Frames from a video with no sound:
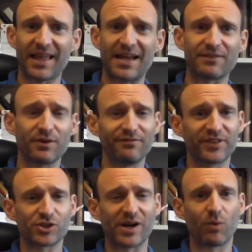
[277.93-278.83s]
I've gone for
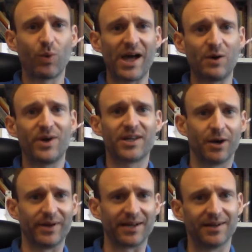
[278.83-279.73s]
the track Where We're
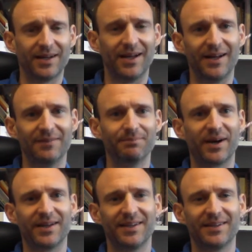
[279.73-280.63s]
Going,
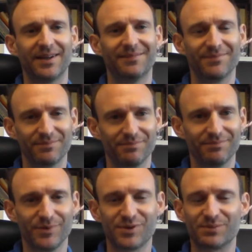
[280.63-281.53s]
by
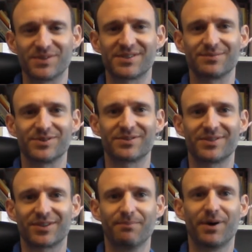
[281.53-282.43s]
music was
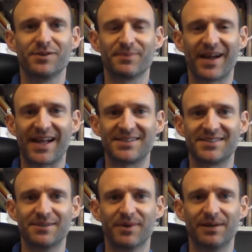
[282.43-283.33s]
composed by Hans
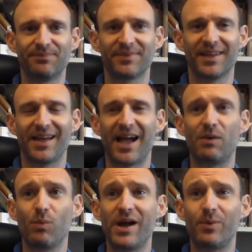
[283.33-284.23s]
Zimmer.
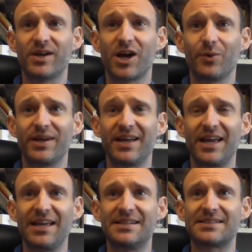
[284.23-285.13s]
And Where We're Going
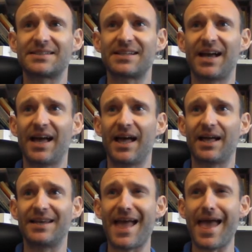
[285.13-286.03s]
is
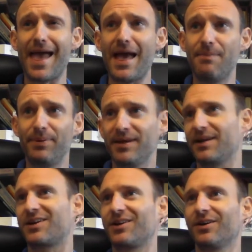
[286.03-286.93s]
an
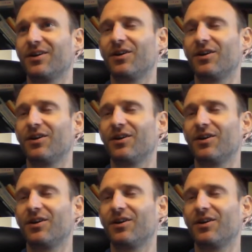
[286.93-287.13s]
epic,